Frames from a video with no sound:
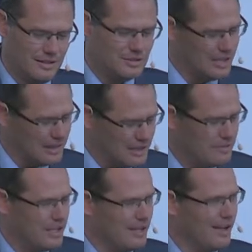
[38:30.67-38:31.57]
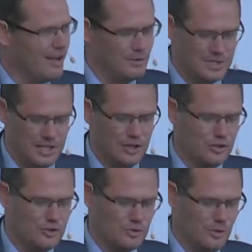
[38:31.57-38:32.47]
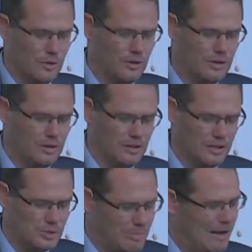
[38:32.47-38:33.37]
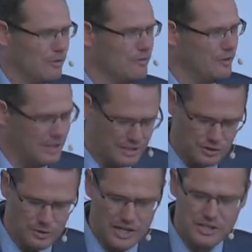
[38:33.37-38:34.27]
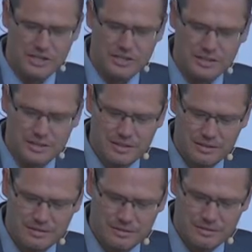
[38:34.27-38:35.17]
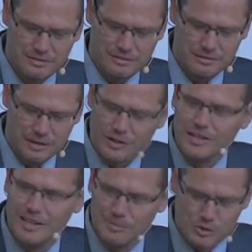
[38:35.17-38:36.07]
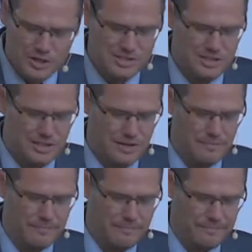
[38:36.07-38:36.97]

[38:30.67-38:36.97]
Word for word: There's a living God who is in control. He's powerful and he's gracious. Look to him, trust in him